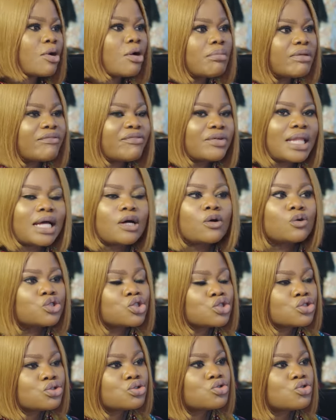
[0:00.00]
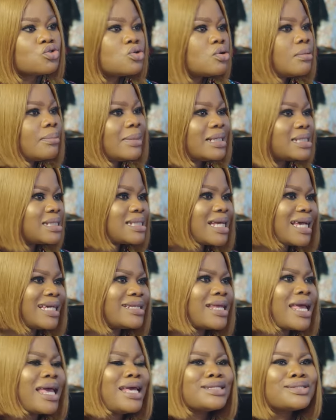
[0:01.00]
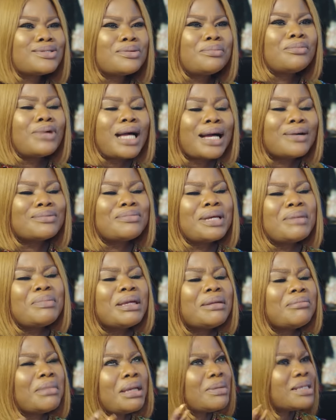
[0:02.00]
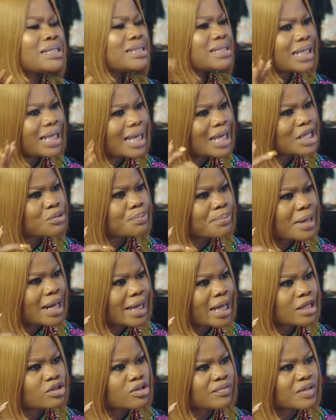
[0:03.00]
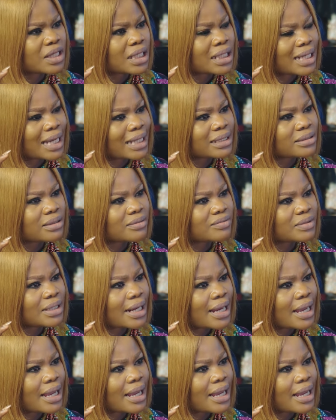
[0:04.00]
I'm coming for that. Or just do my side. So I would, maybe it's the age bracket of the client up that